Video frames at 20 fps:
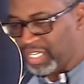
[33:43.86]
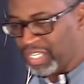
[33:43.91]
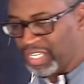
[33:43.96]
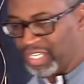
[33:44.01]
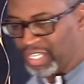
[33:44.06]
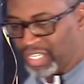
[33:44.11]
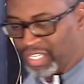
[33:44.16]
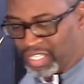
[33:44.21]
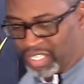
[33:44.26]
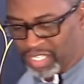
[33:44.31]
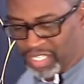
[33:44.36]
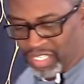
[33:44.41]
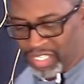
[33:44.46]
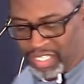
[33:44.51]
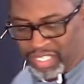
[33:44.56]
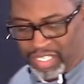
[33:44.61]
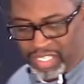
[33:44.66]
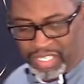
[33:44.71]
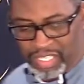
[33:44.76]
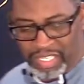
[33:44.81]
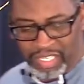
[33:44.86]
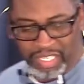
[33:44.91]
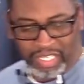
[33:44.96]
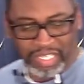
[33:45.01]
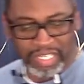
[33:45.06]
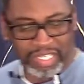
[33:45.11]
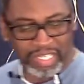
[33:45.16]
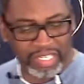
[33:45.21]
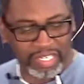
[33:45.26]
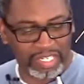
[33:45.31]

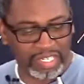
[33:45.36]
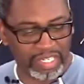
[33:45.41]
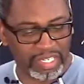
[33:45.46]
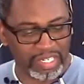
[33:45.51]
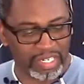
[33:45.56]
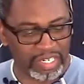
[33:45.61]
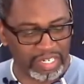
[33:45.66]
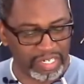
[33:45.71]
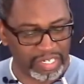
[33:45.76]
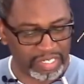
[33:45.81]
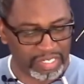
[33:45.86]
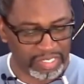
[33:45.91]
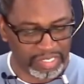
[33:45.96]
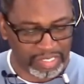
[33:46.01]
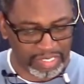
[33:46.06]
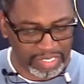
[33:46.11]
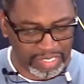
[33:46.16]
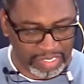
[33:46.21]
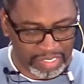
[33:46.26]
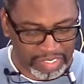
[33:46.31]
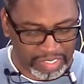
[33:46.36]
No one is speaking in this clip.